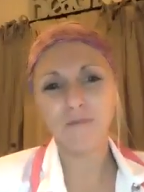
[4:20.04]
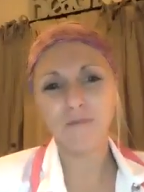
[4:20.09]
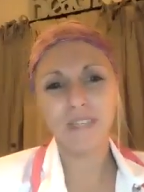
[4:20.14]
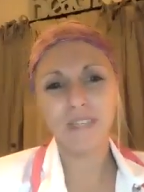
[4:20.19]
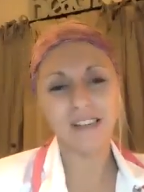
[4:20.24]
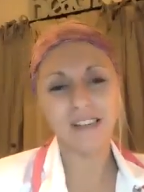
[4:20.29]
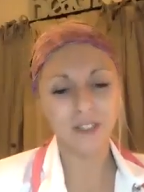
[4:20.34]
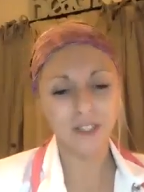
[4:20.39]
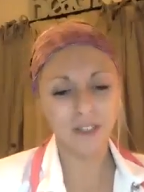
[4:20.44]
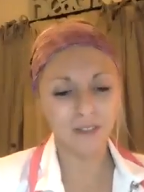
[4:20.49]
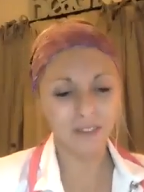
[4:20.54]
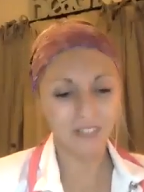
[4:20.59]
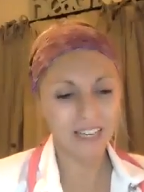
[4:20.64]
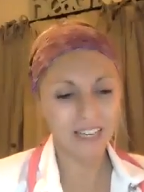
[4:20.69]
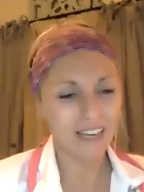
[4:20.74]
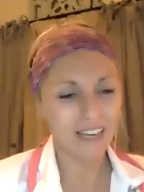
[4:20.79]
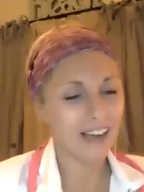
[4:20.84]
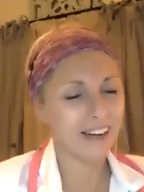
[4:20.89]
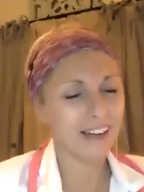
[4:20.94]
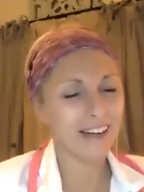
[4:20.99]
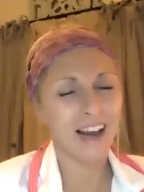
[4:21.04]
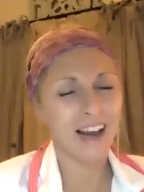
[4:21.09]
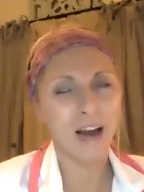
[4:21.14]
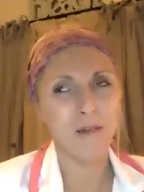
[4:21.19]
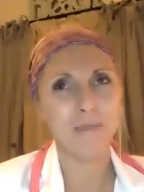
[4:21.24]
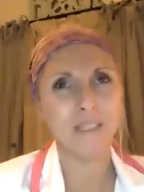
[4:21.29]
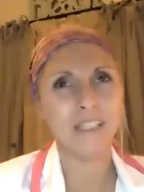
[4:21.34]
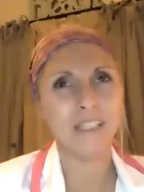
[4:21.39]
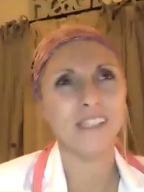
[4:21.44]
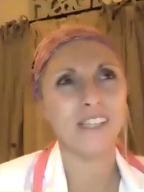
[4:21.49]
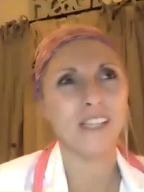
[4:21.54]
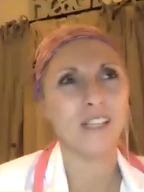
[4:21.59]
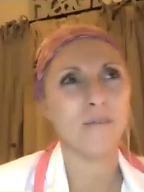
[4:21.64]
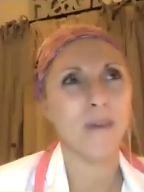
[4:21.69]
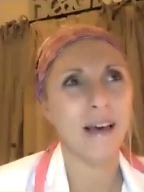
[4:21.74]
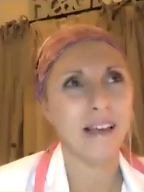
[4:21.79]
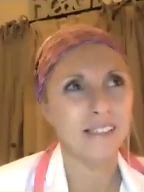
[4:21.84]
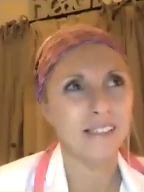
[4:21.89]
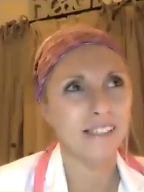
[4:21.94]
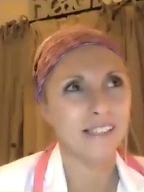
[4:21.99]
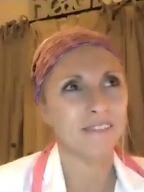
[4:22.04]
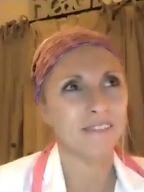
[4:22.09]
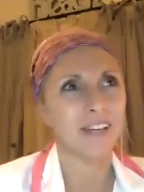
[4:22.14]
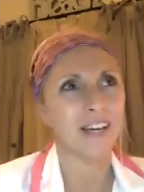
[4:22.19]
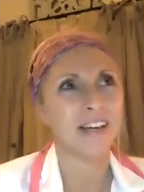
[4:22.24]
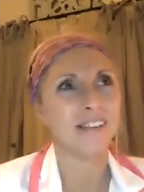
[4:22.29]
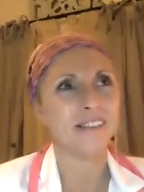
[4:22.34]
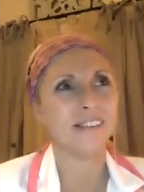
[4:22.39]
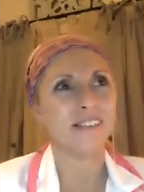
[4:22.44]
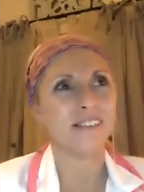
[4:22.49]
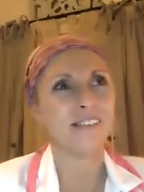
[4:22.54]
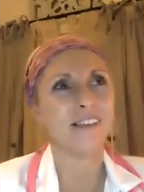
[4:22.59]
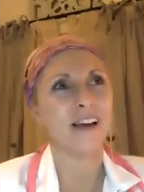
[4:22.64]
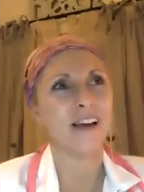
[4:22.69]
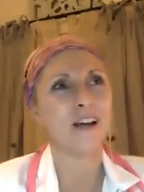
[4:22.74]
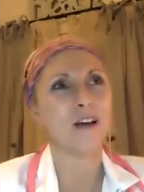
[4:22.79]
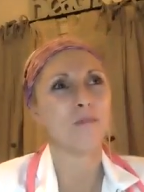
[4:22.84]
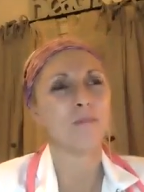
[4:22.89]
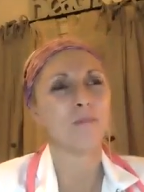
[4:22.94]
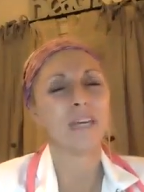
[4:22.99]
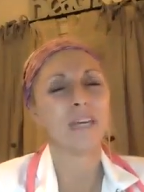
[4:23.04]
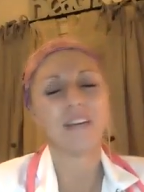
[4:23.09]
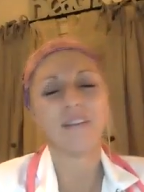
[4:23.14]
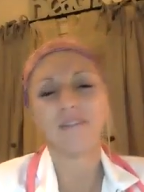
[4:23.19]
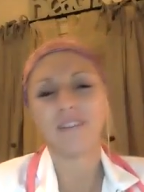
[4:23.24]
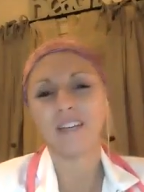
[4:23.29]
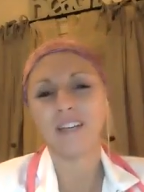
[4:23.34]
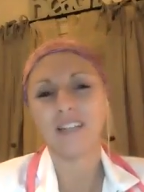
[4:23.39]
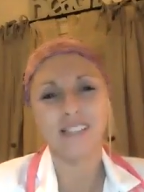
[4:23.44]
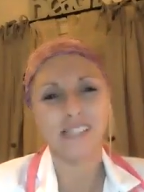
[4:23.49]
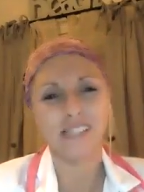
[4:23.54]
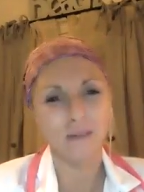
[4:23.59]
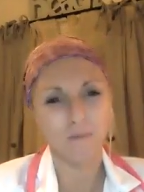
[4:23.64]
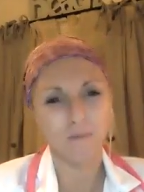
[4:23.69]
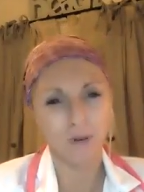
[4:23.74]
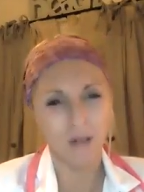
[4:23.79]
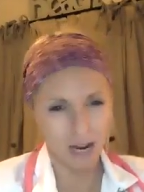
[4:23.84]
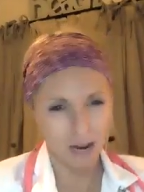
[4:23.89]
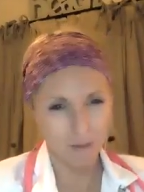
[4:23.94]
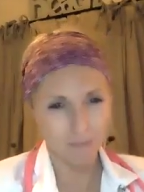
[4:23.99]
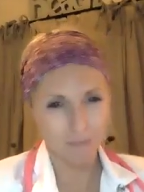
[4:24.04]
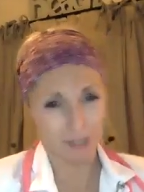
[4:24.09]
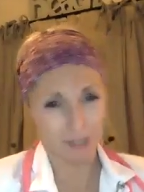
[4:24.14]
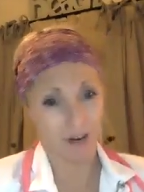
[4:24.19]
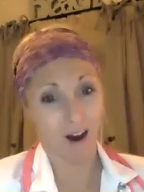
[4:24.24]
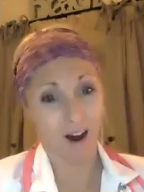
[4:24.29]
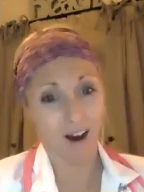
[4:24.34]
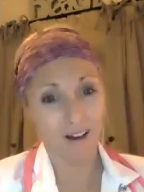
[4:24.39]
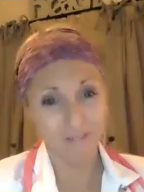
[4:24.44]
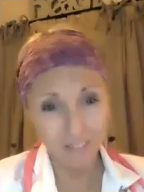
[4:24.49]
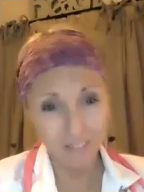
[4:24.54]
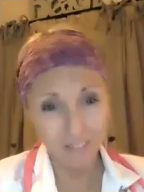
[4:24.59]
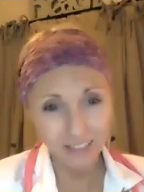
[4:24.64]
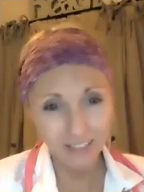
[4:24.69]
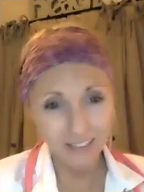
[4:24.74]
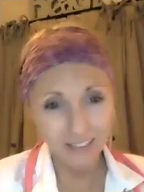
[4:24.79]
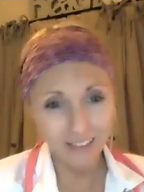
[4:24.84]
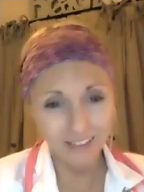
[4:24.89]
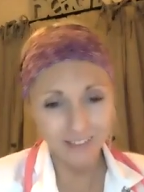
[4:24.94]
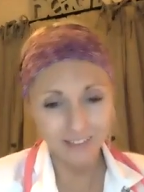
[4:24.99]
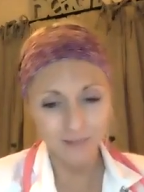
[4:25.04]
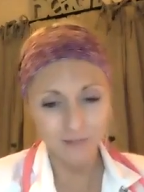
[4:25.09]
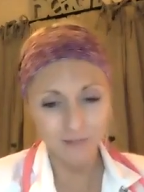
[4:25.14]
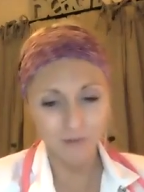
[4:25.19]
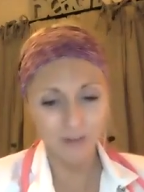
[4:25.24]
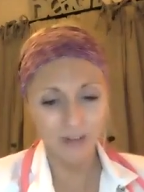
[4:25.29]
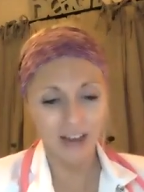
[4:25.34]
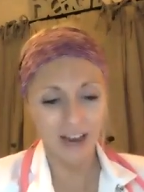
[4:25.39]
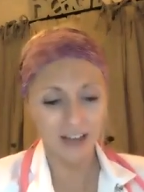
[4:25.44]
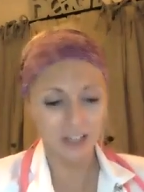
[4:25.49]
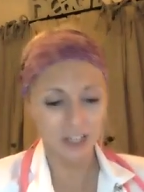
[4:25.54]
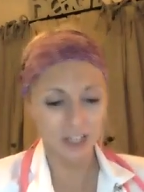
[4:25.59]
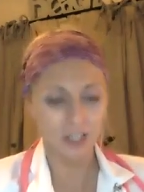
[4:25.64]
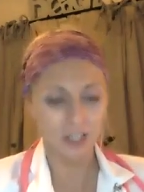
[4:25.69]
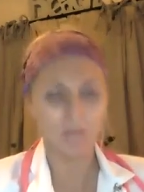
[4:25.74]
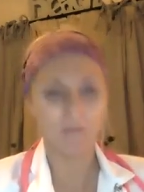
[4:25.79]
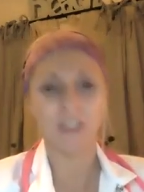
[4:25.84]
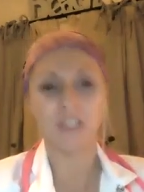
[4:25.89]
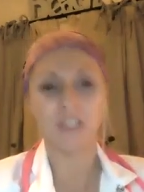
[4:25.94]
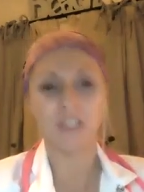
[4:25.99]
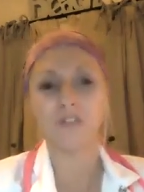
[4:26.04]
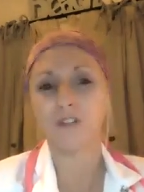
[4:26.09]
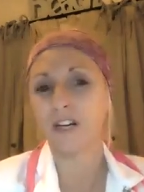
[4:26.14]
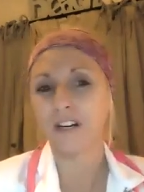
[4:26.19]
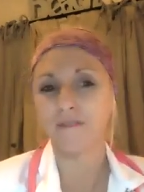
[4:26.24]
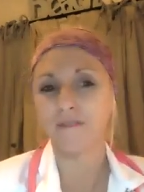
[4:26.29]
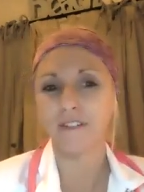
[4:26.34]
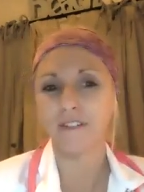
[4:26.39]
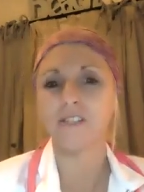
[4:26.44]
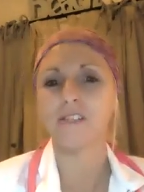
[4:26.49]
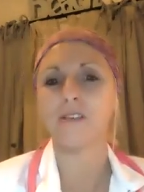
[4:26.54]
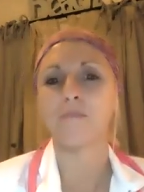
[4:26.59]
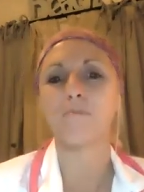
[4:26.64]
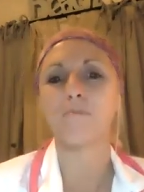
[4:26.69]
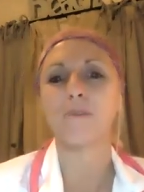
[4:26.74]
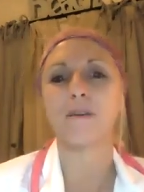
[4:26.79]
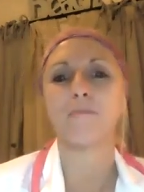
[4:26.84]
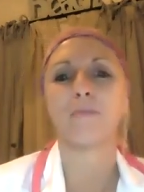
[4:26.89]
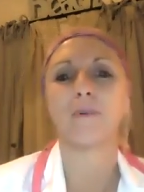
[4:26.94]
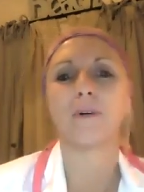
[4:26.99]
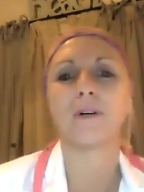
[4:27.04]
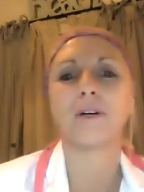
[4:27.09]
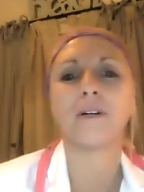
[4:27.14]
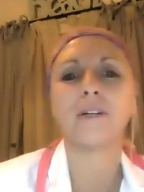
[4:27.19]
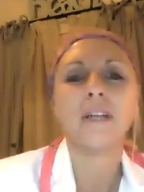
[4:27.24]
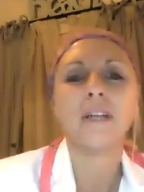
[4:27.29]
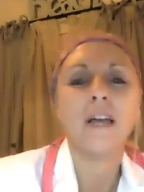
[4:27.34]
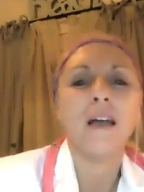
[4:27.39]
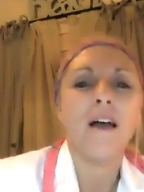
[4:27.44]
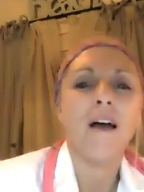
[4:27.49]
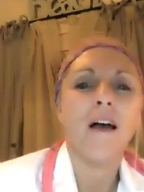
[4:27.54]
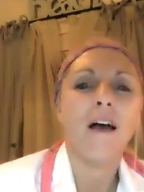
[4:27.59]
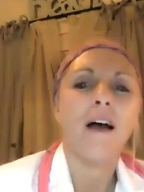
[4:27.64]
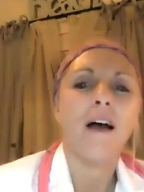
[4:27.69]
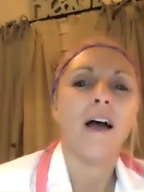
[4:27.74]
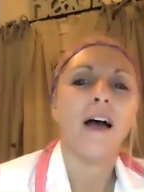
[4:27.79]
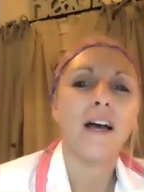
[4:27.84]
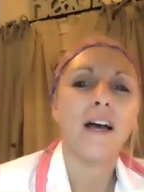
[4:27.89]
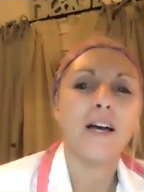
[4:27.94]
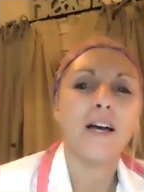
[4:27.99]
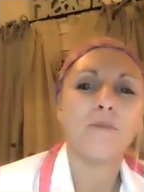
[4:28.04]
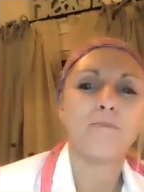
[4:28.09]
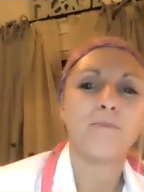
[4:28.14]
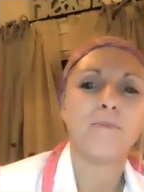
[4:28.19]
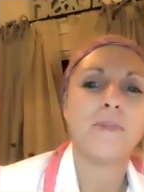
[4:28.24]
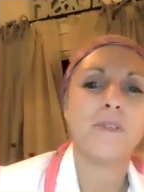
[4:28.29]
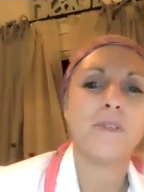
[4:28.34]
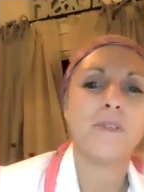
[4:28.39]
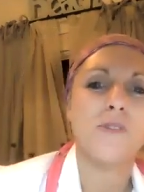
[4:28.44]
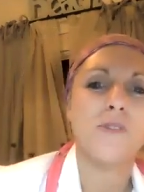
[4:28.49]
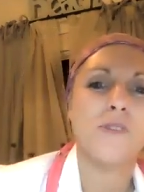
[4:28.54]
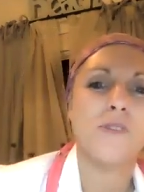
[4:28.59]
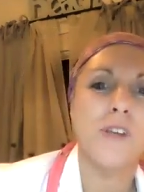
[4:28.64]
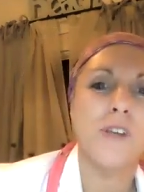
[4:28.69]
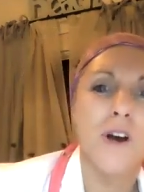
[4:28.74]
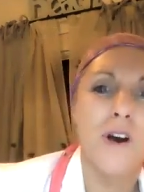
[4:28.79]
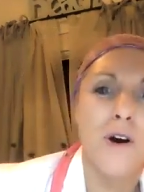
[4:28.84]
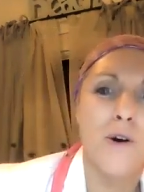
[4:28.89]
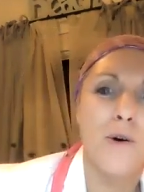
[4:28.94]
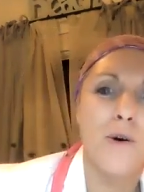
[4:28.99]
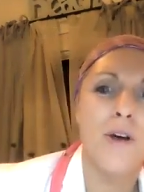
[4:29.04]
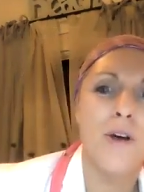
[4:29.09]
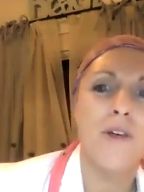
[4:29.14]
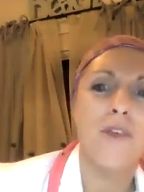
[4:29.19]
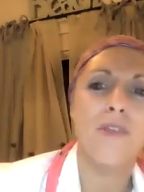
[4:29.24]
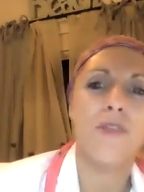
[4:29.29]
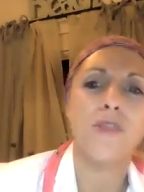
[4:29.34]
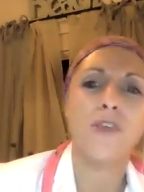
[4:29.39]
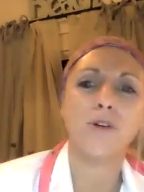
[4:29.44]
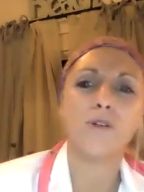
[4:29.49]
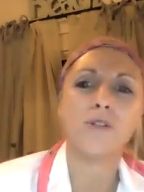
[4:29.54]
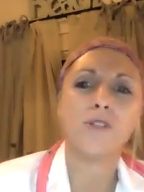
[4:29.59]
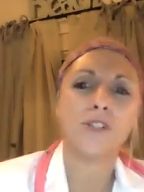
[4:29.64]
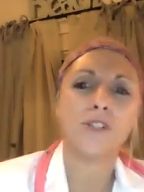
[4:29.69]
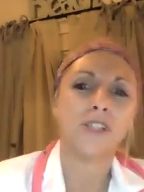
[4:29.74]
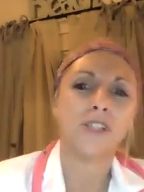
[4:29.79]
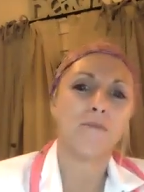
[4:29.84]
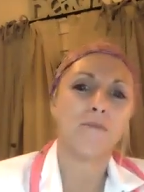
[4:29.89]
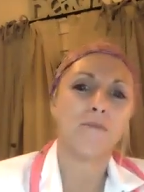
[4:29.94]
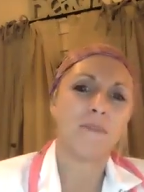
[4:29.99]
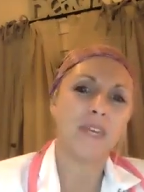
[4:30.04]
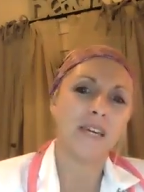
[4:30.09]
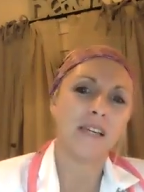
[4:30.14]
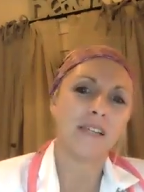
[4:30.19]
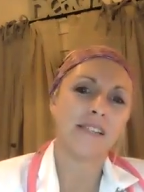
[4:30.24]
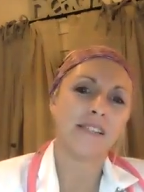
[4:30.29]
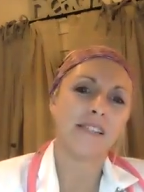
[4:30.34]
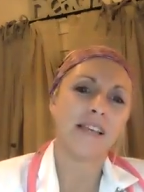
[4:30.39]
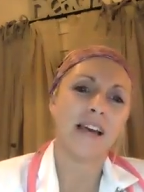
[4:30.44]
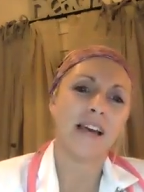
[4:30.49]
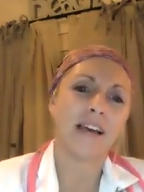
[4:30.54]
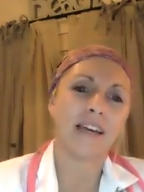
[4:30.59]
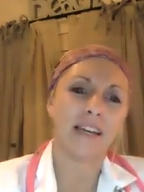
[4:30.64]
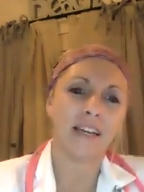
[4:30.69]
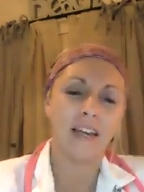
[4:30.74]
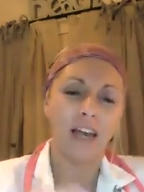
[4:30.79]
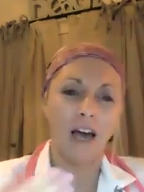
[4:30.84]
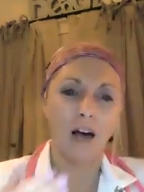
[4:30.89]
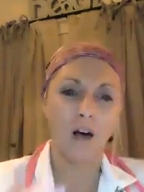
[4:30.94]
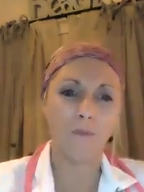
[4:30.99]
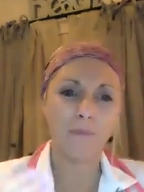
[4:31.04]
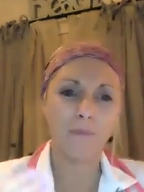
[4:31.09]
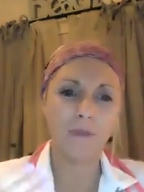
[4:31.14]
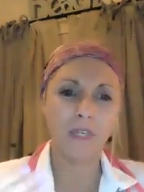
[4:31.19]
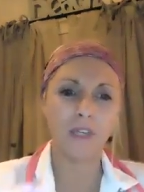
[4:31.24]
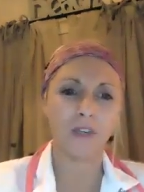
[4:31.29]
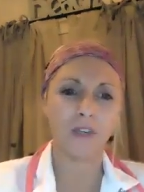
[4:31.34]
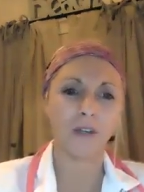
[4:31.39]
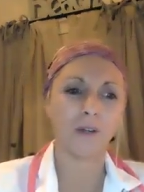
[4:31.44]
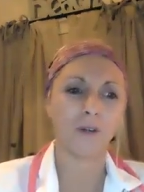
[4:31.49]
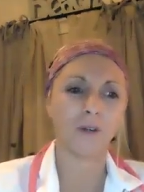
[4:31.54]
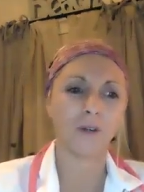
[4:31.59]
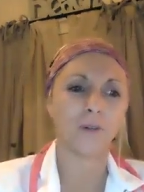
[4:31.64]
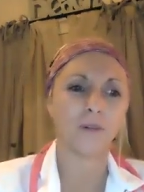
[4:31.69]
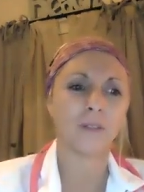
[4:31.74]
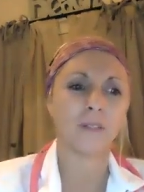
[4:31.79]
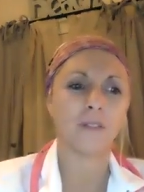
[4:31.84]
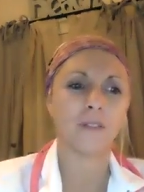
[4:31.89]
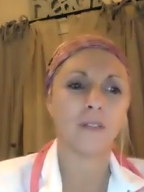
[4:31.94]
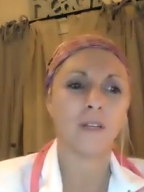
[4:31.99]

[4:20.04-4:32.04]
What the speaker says: Absolutely. And it happens to the best of us. Even a simple cup of coffee can actually be a trigger for some people. So, those are some things that can help you